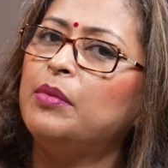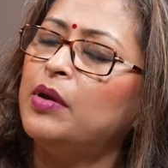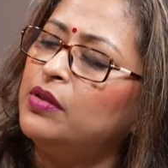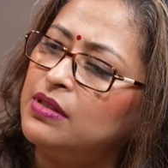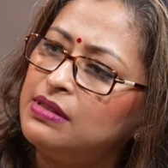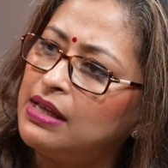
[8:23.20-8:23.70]

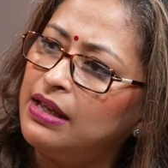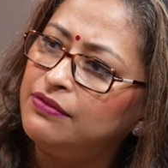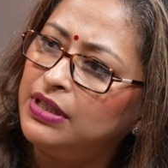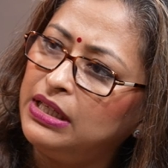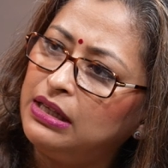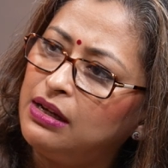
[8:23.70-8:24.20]
about the Saif
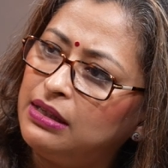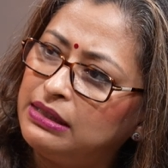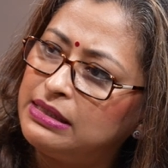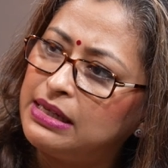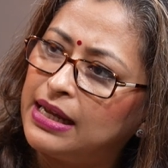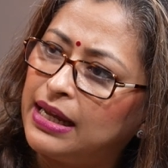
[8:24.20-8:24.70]
Ali Khan
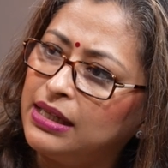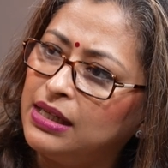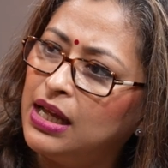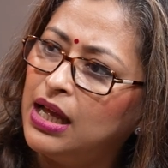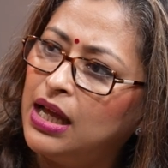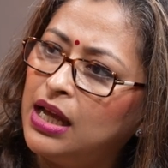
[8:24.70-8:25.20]
attack,
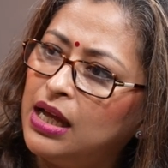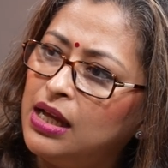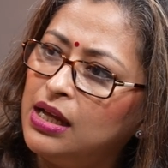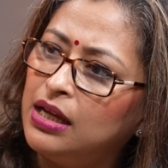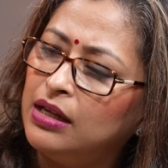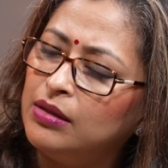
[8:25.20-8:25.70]

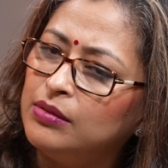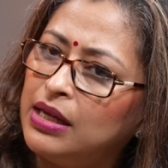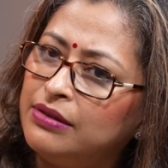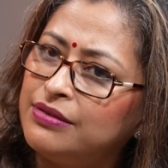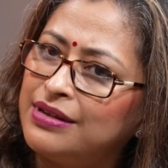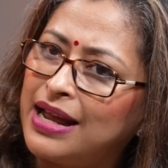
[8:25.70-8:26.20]

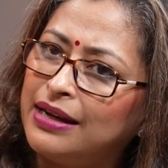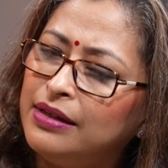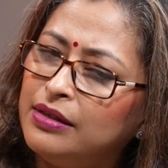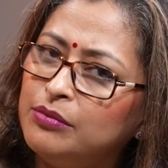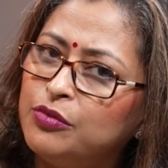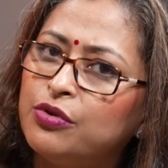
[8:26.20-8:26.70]
a
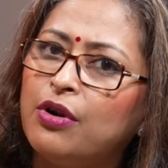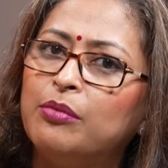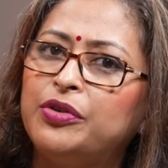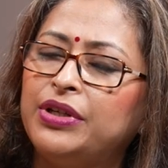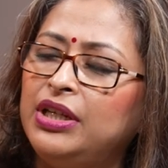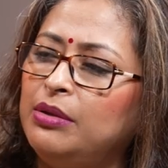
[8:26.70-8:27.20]
random
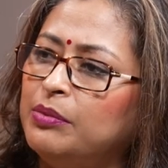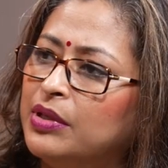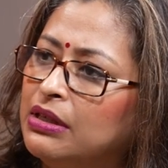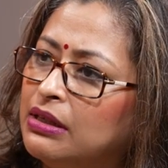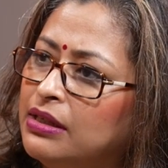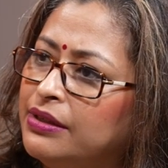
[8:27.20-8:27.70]
robbery,
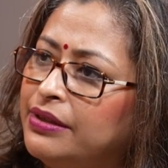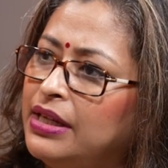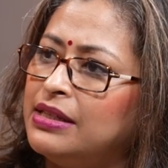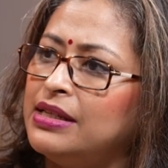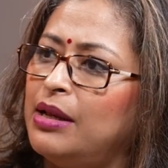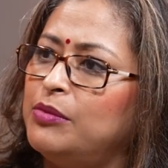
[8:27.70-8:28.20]
burglary
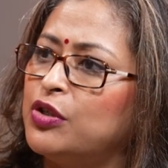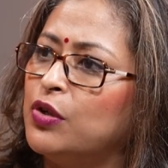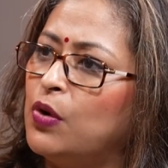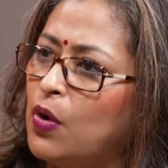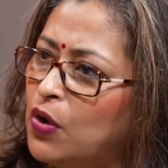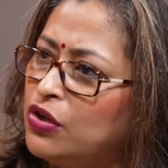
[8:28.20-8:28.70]
attempt
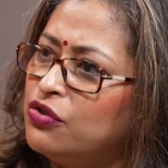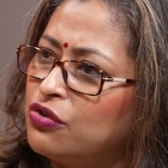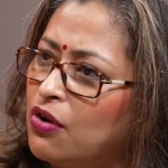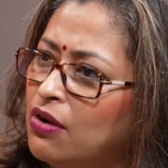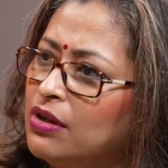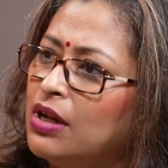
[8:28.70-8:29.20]
gone
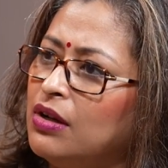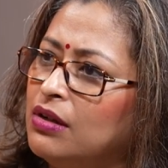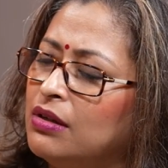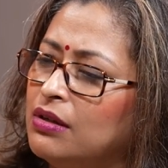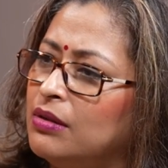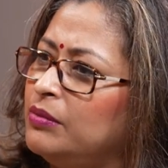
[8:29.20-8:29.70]
wrong.
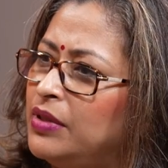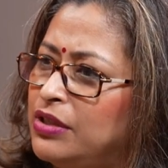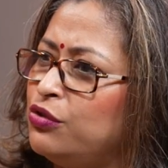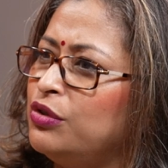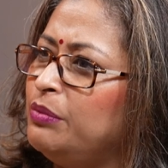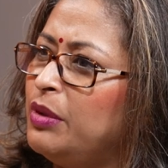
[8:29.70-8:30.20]
There
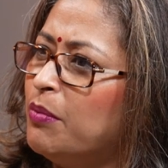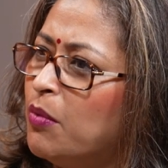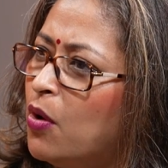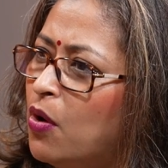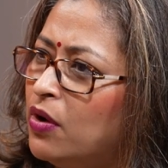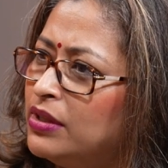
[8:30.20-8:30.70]
shouldn't be
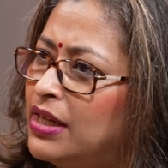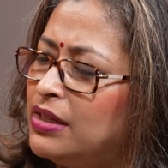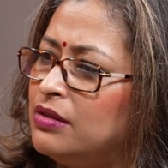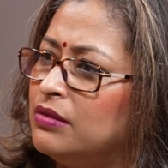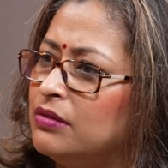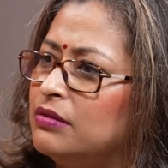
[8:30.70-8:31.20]
more
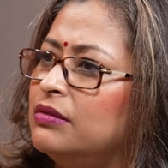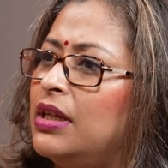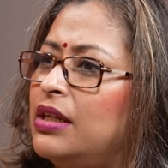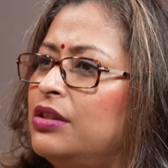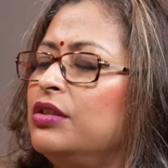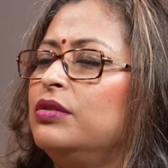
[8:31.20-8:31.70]
that
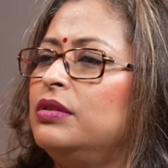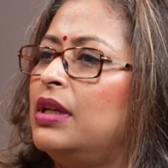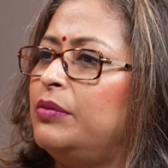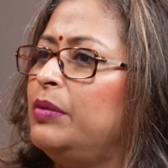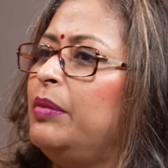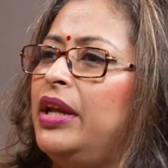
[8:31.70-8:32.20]

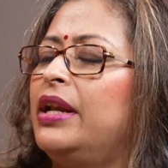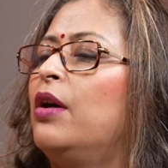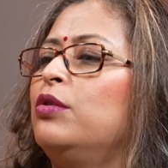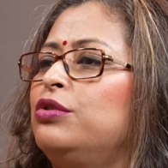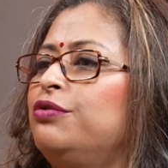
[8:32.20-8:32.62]
we made out